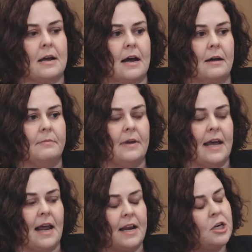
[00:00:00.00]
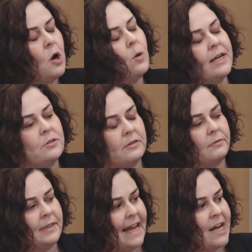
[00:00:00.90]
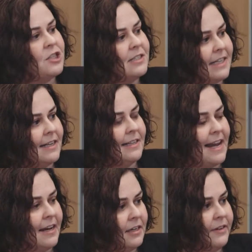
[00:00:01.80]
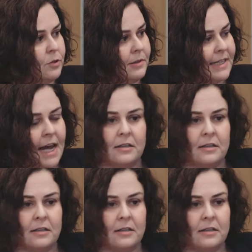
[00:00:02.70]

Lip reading: And knowing sort of what the age and state that individual is at,